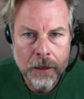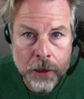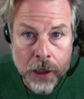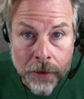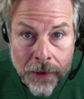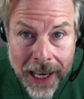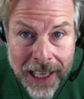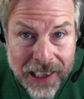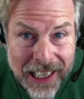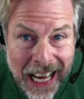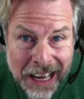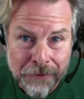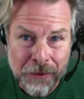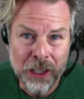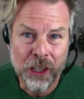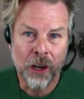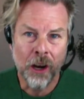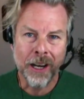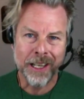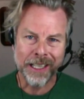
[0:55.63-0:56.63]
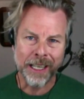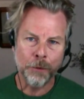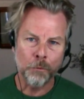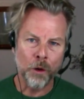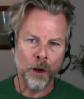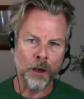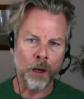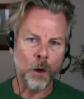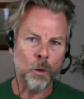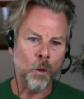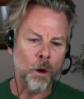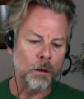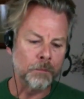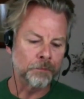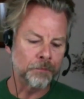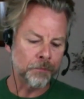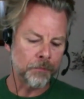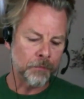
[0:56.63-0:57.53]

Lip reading: So that's advertising 101.